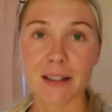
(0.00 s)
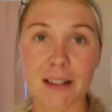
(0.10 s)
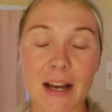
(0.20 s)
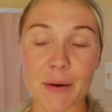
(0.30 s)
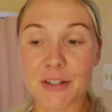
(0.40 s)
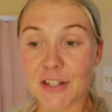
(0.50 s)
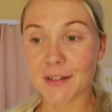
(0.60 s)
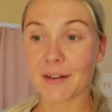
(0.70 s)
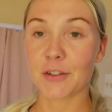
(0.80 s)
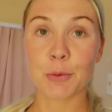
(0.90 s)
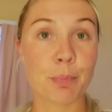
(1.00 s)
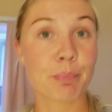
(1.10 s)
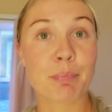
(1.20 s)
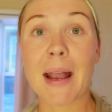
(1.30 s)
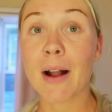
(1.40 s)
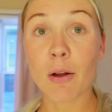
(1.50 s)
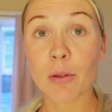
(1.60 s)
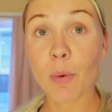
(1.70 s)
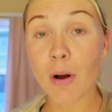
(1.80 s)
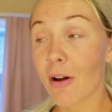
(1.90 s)
Now I just have to paint all the
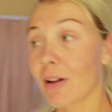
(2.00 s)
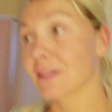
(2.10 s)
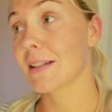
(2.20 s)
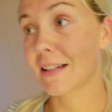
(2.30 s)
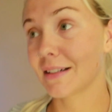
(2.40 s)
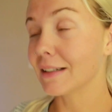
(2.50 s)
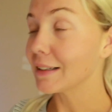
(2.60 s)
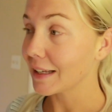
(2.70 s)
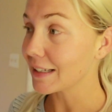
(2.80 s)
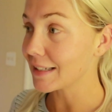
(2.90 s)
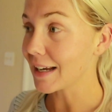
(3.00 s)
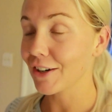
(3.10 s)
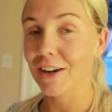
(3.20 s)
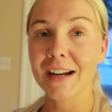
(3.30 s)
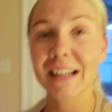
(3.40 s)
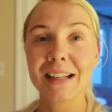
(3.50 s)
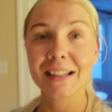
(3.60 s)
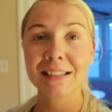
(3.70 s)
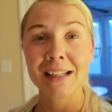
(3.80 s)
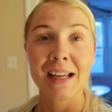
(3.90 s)
walls and get to
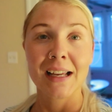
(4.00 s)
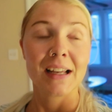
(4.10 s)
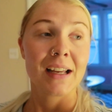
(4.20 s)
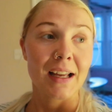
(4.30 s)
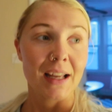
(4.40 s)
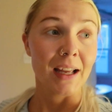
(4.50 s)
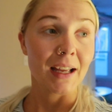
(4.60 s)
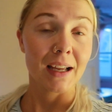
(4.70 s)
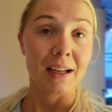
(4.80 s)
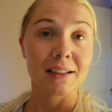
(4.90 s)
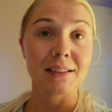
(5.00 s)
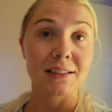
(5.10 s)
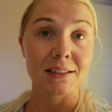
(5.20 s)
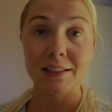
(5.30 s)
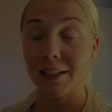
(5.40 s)
decorating, and